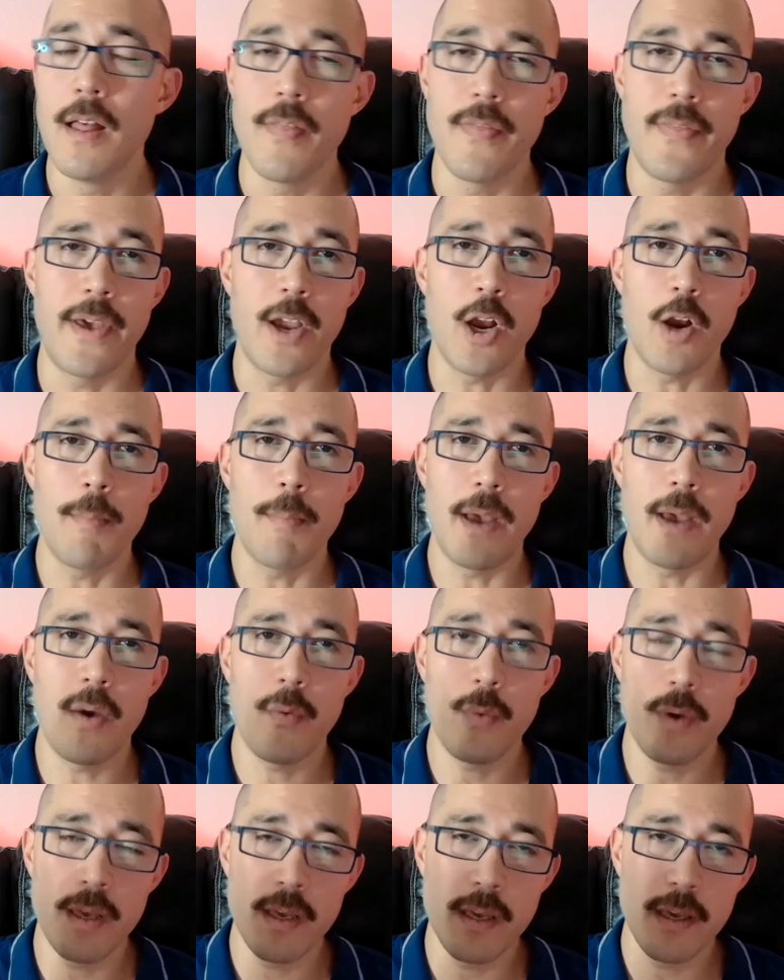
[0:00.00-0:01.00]
they are met
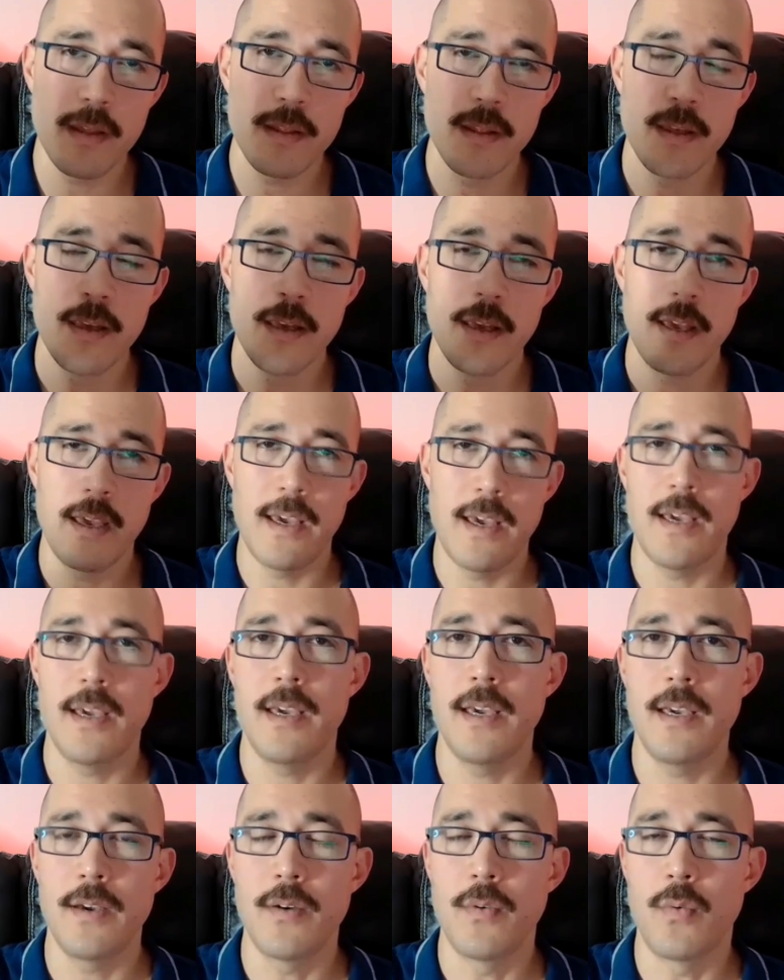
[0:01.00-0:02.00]
with
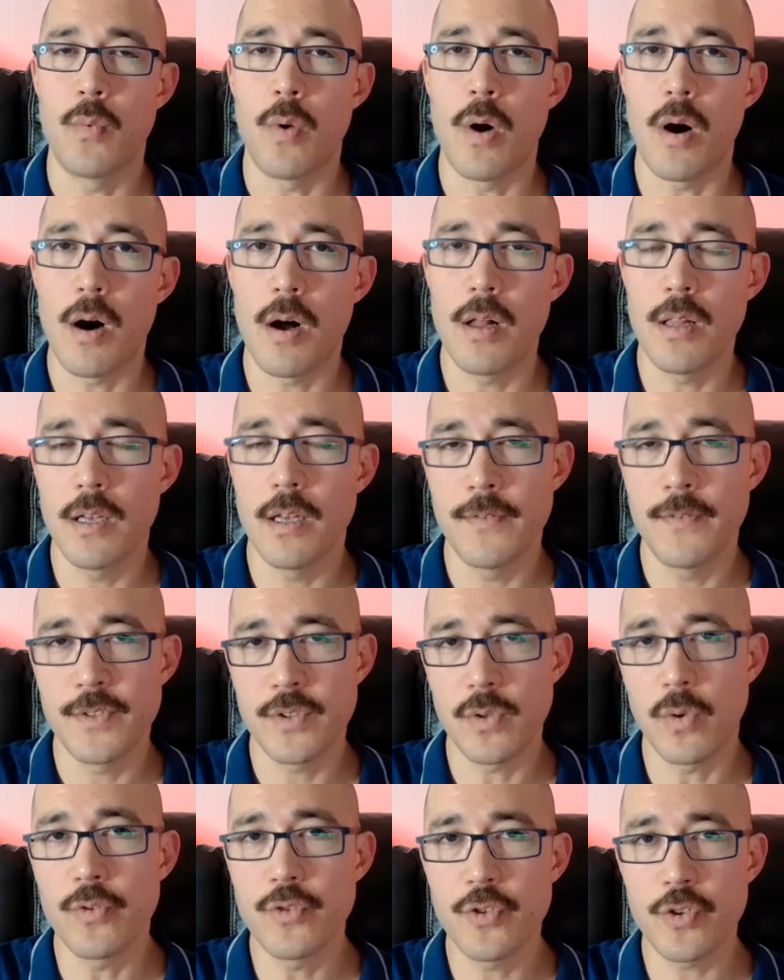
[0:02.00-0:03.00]
a wall of
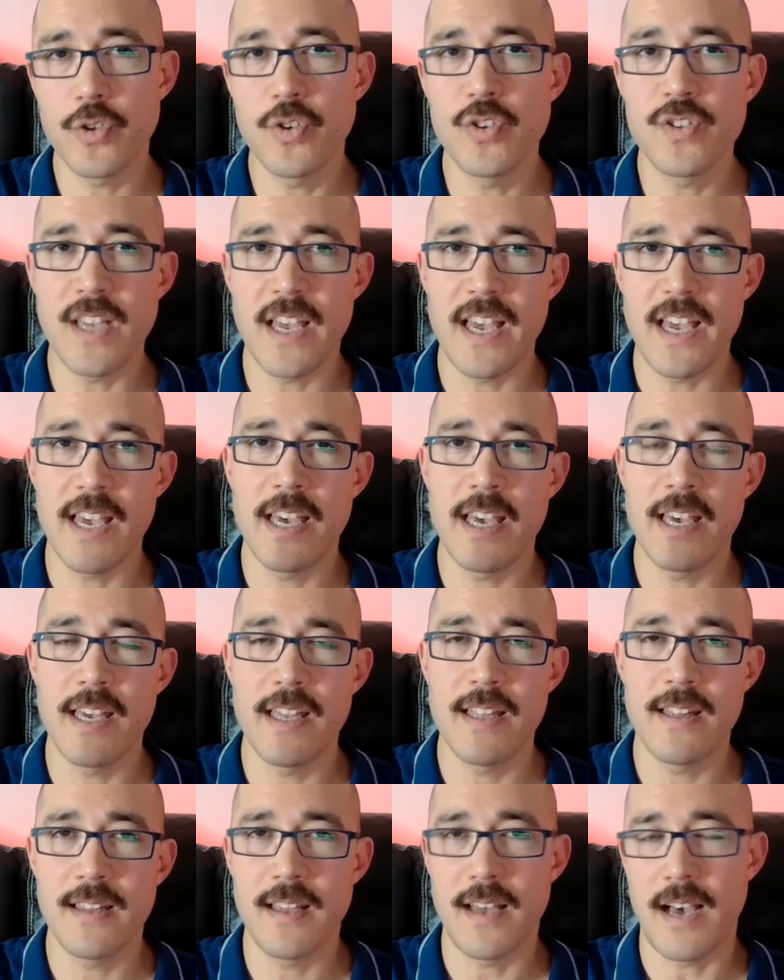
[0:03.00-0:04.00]
soldiers
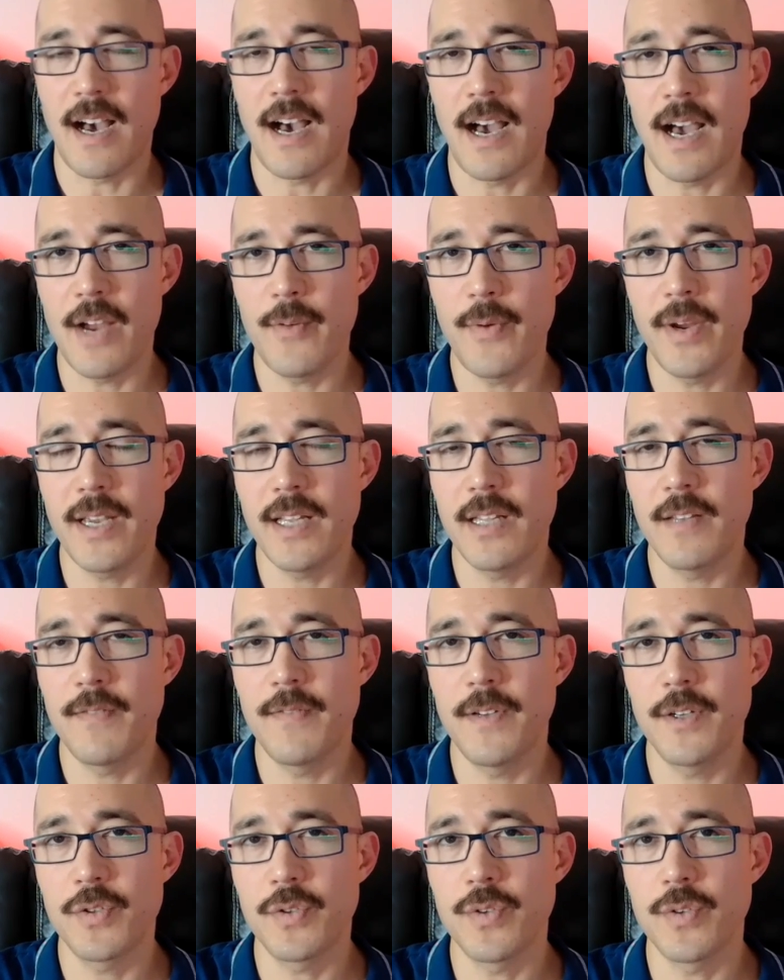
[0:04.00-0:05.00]
and high-ranking
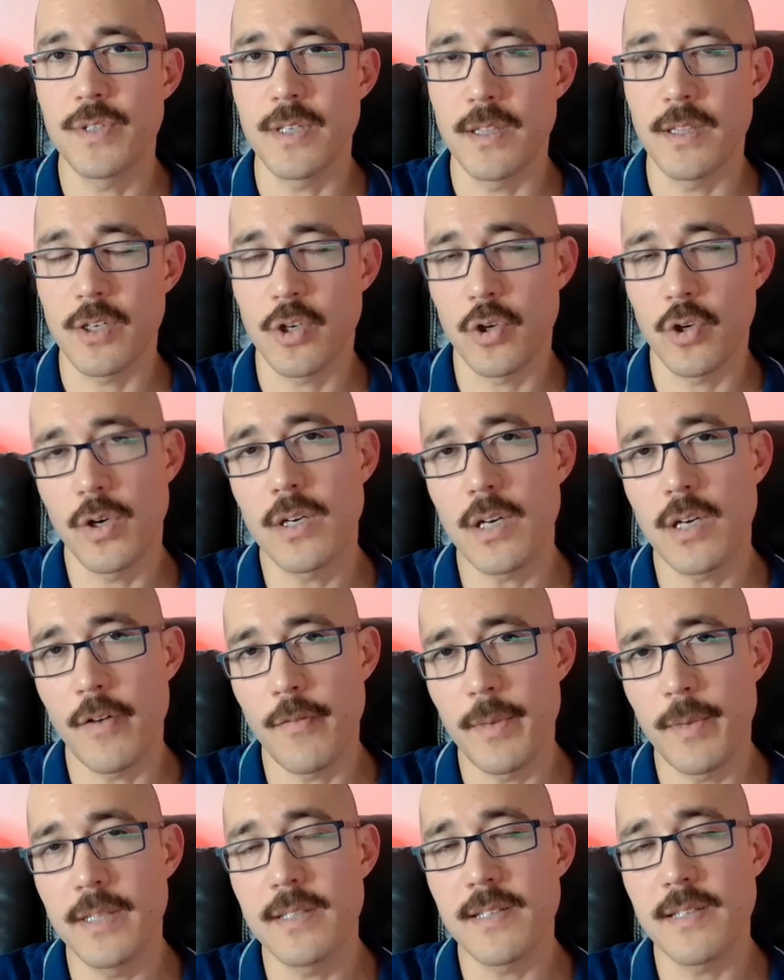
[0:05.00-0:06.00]
officials in the current
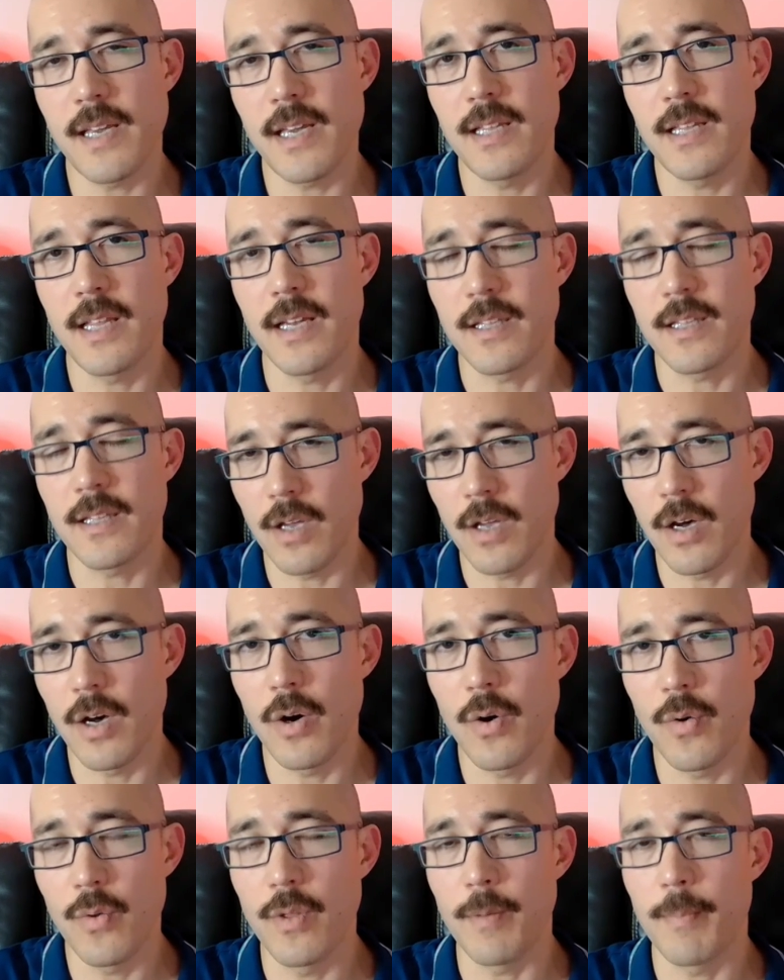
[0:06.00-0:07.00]
government saying like,
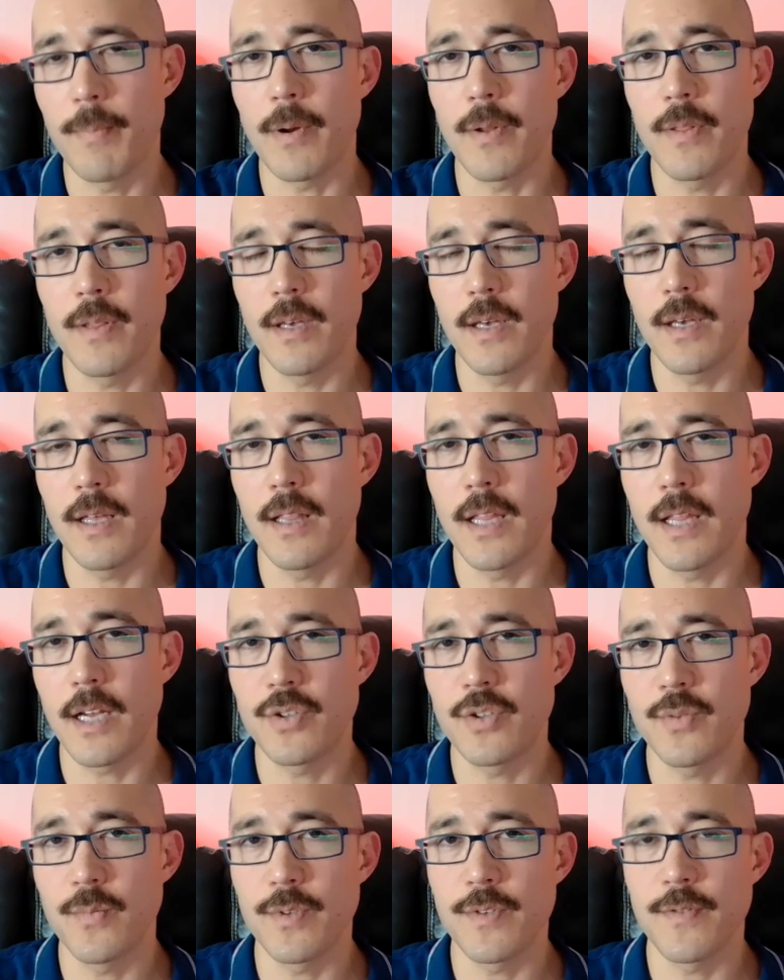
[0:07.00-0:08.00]
"No, the
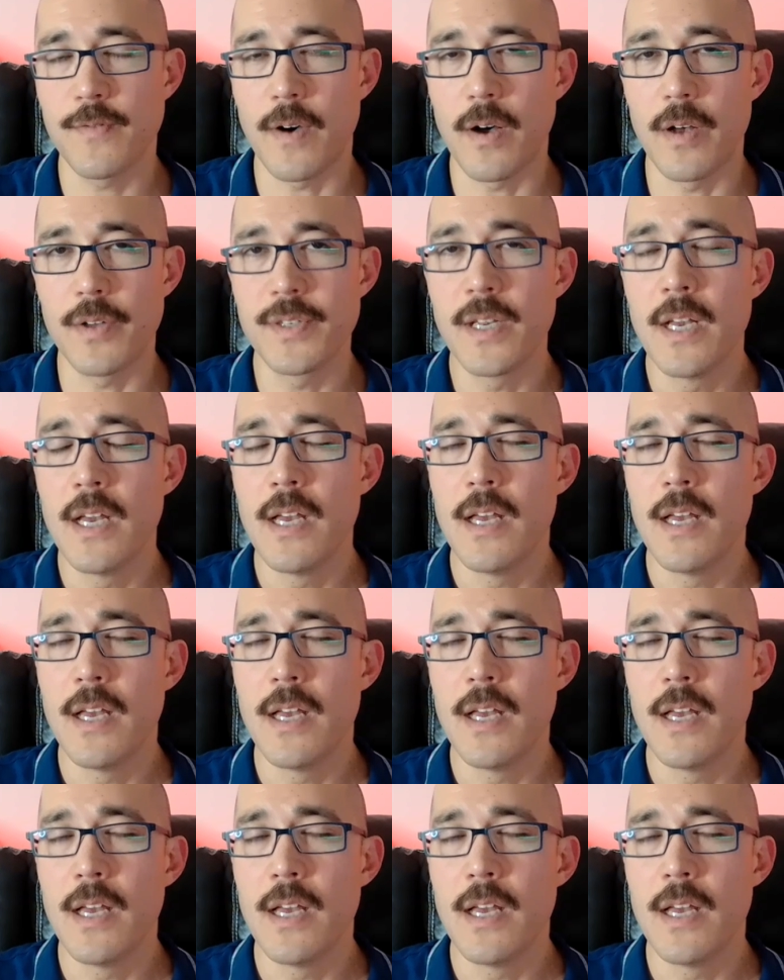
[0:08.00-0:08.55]
election was false.